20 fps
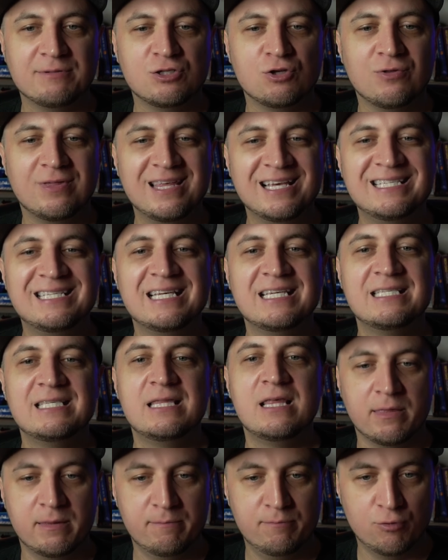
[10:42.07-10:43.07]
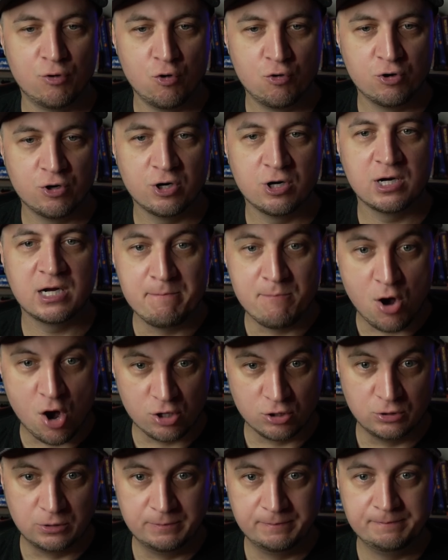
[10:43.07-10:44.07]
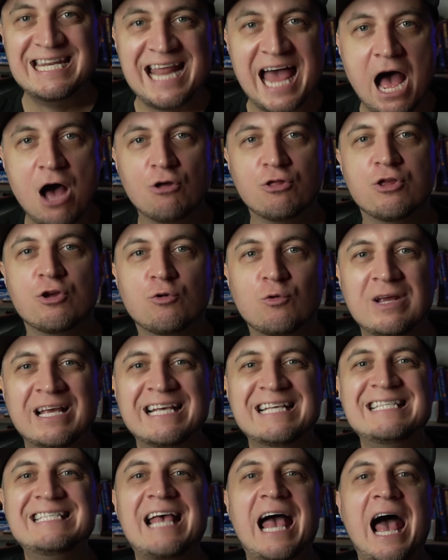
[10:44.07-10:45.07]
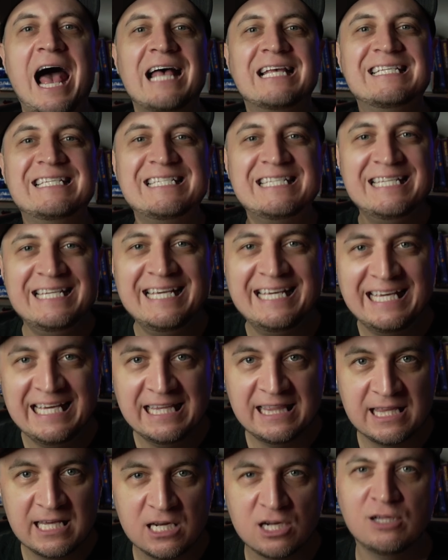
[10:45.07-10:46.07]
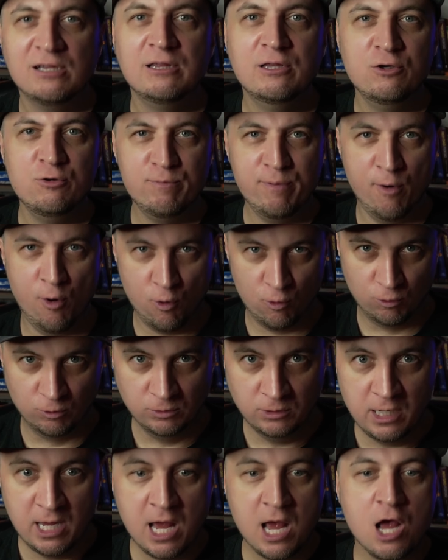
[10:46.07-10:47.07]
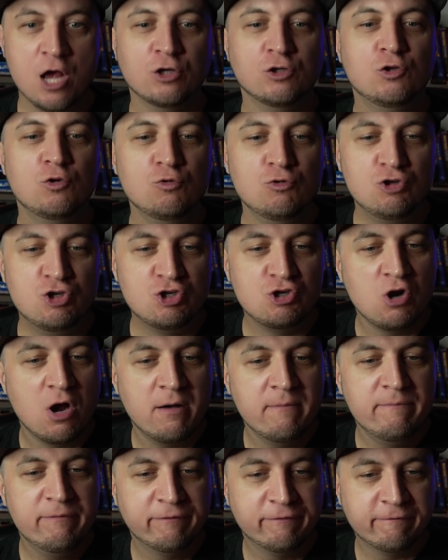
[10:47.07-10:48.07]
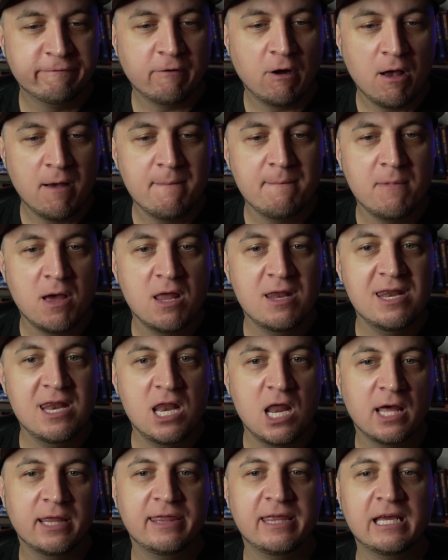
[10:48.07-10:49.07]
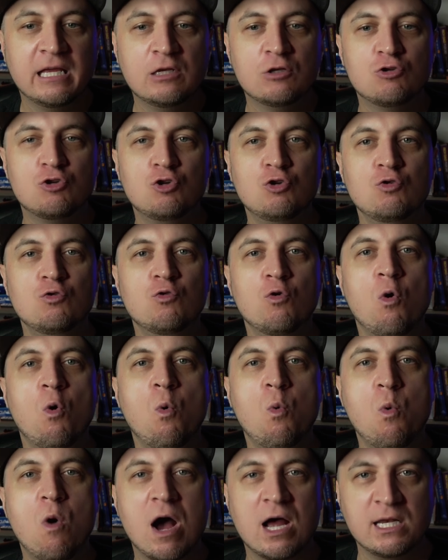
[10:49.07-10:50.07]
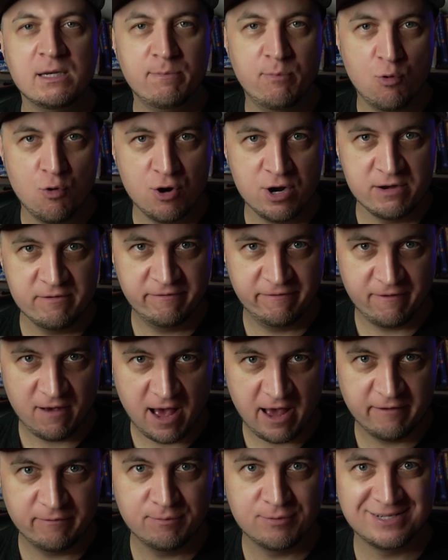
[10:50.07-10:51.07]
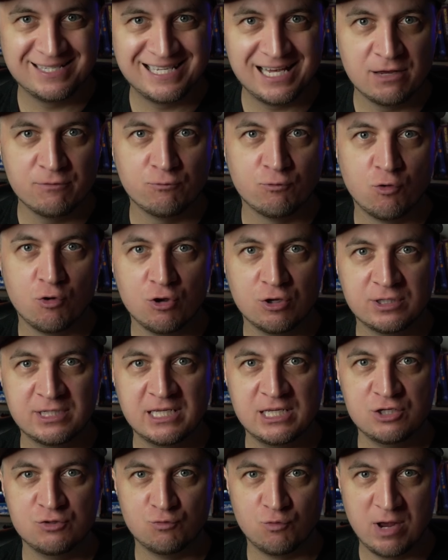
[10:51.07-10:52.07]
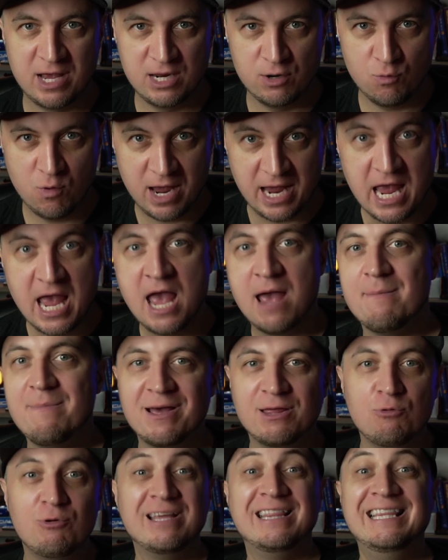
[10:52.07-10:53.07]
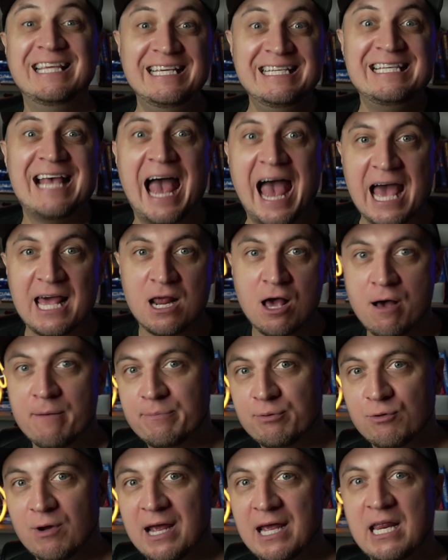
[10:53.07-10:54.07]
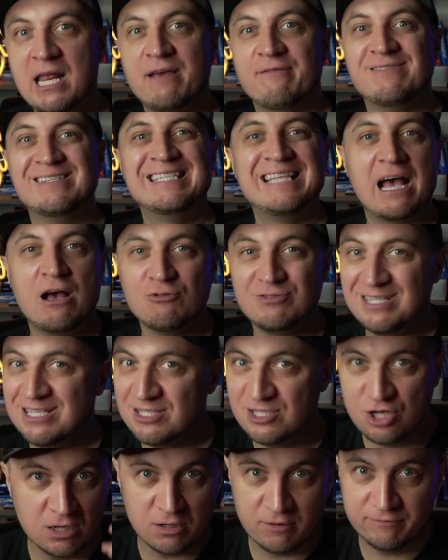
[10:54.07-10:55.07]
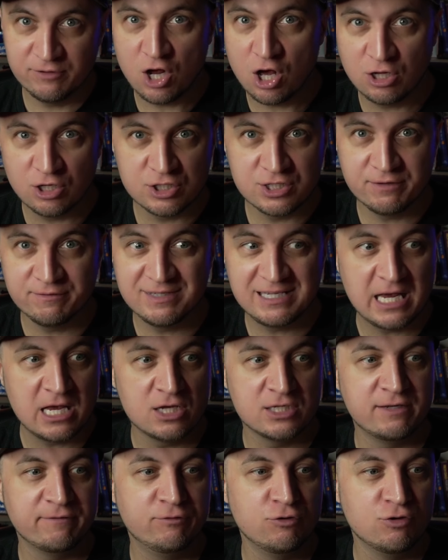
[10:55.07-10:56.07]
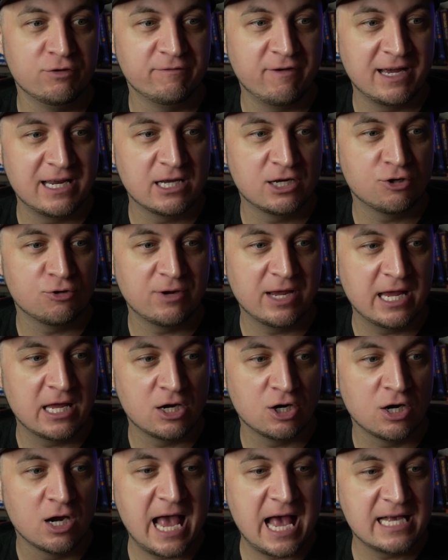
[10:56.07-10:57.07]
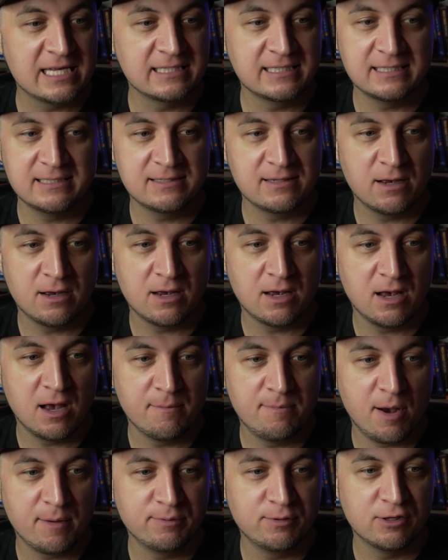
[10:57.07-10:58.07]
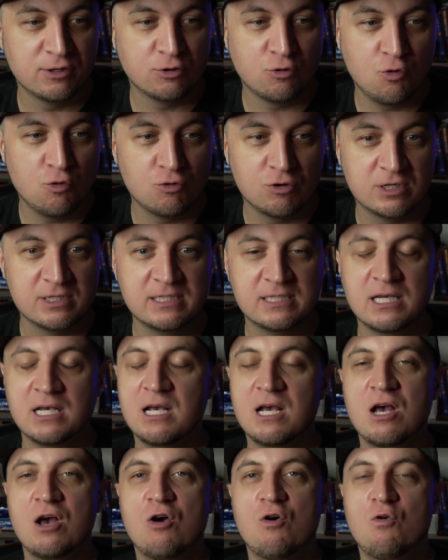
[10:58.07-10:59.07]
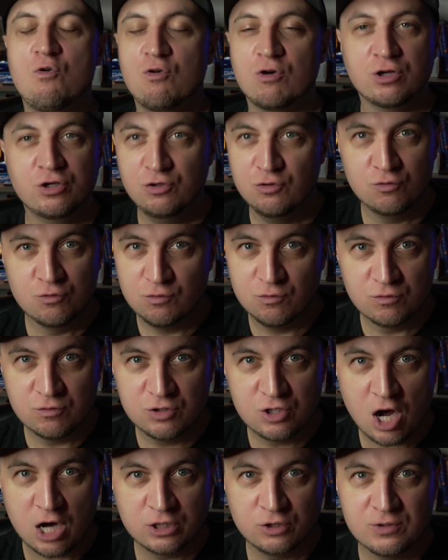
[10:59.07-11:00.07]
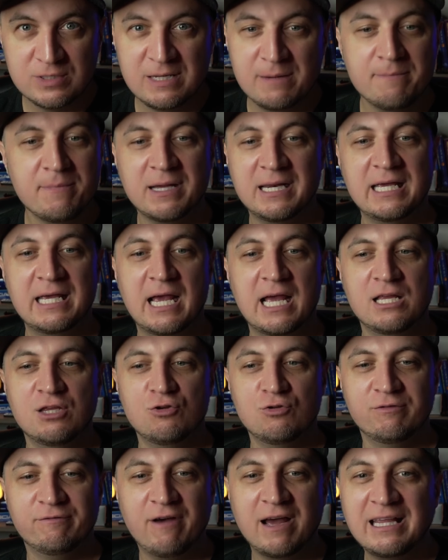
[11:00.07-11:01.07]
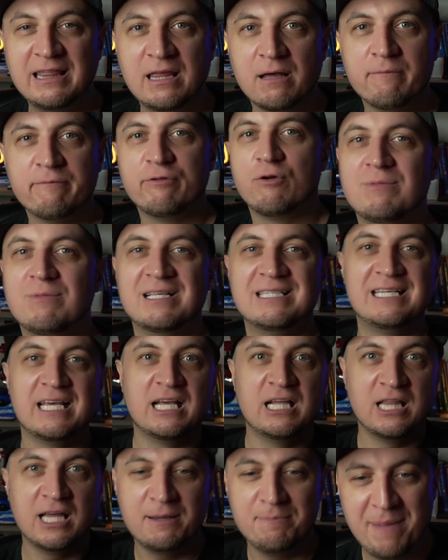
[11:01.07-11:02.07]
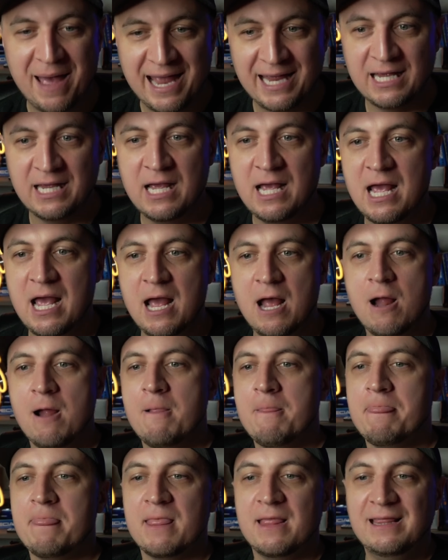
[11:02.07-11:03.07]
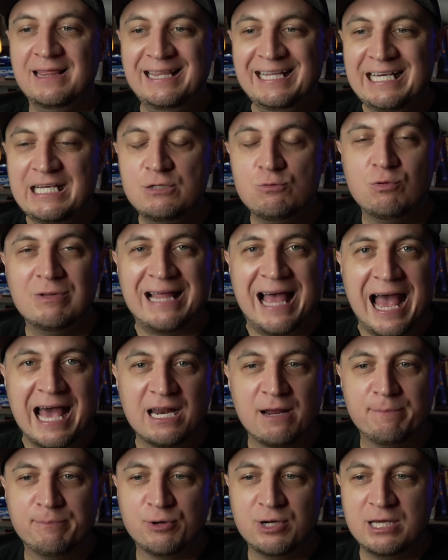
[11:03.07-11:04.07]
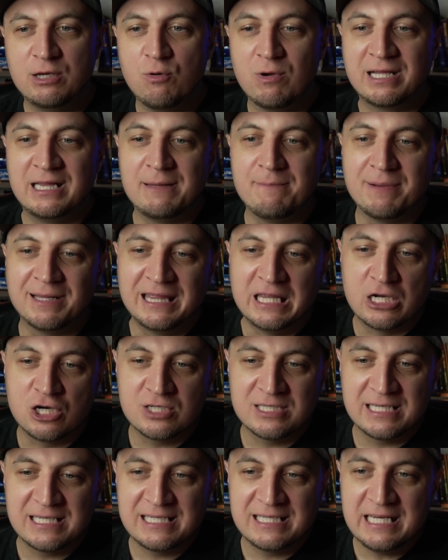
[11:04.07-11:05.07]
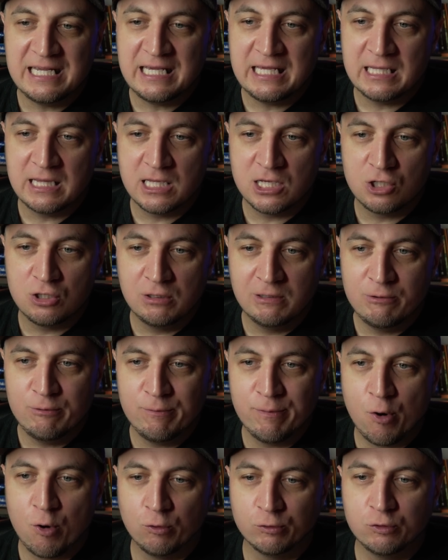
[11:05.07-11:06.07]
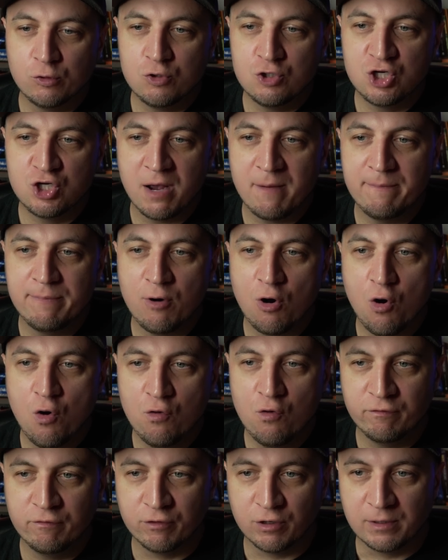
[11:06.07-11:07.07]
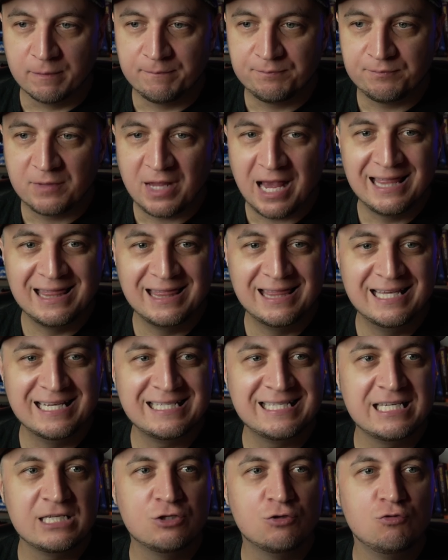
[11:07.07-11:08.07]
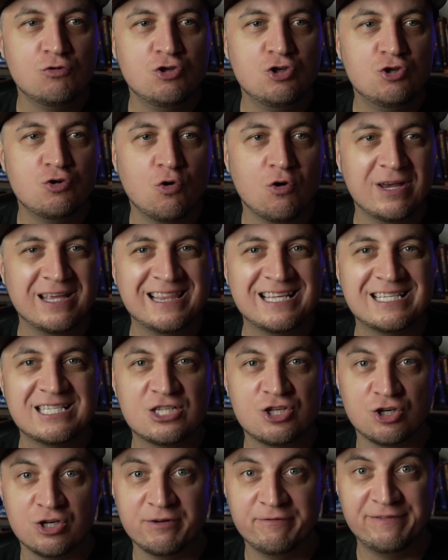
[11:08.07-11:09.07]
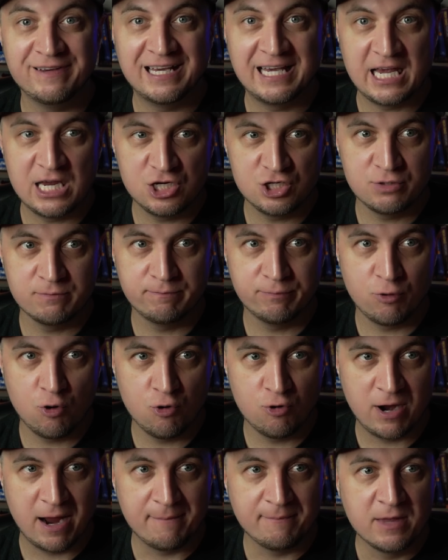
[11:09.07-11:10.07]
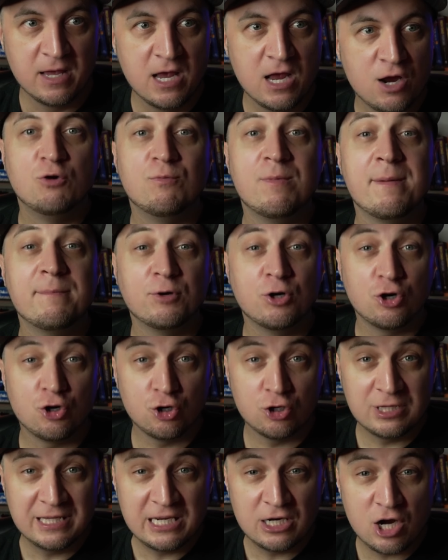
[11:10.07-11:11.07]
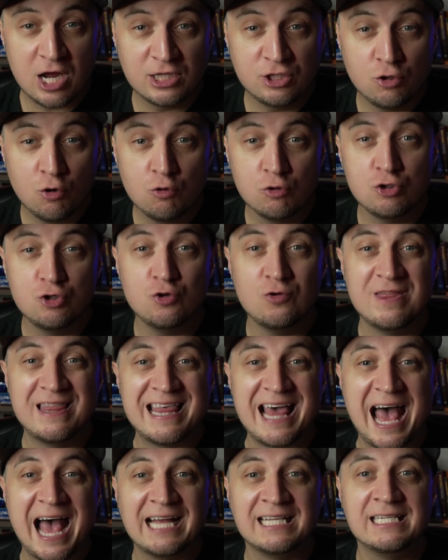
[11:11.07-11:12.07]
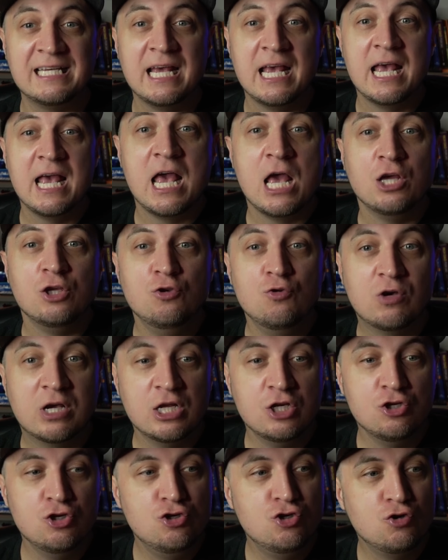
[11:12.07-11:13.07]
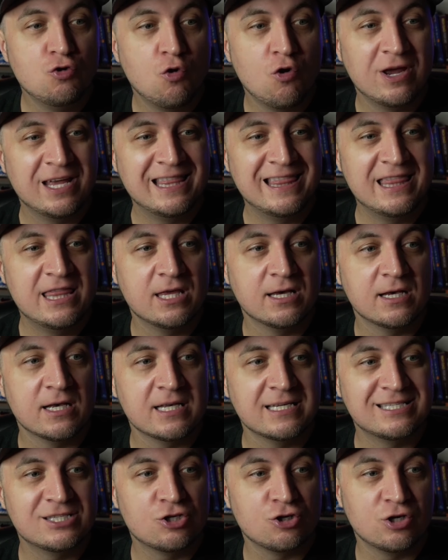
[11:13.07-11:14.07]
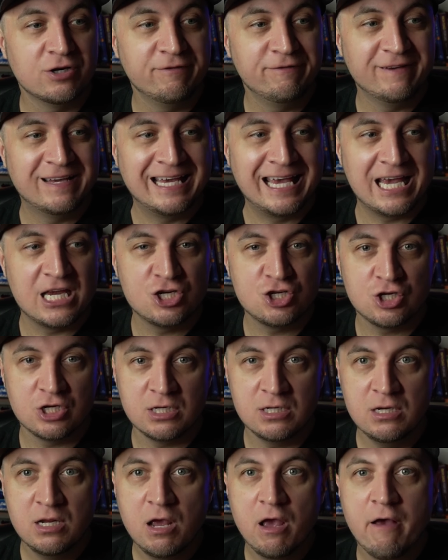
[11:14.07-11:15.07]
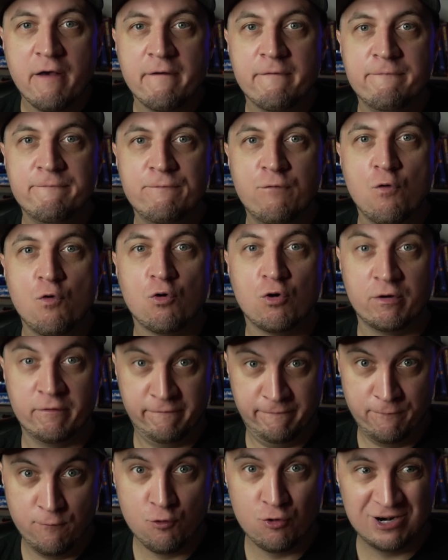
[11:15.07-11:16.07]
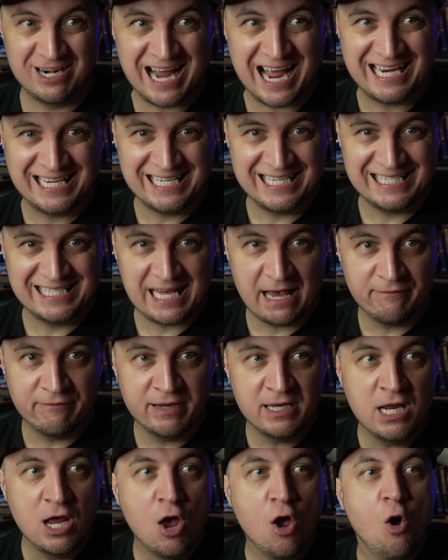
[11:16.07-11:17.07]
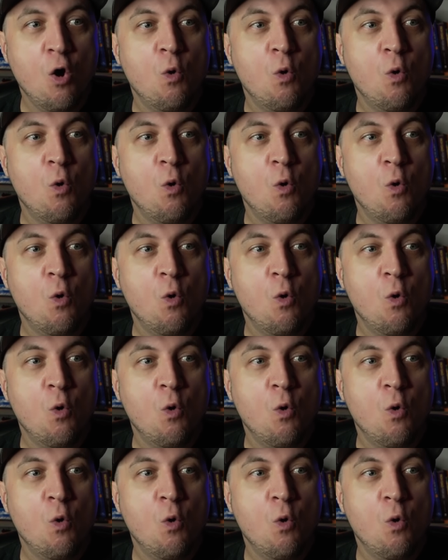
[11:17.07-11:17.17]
So this is the broker model. Now, there is a sneaky little loophole to jump from nothing to 1.5% royalties right away. And by the way, these add up, right? If it's thousands of dollars of sales, if you invite a creator who has a popular course, or you talk to somebody and you invite them let's say, ClickBank, these will add up pretty quickly. But there's a sneaky little loophole to jump over. And this is to join the certification program. Remember earlier I told you that you can join the certification for $497?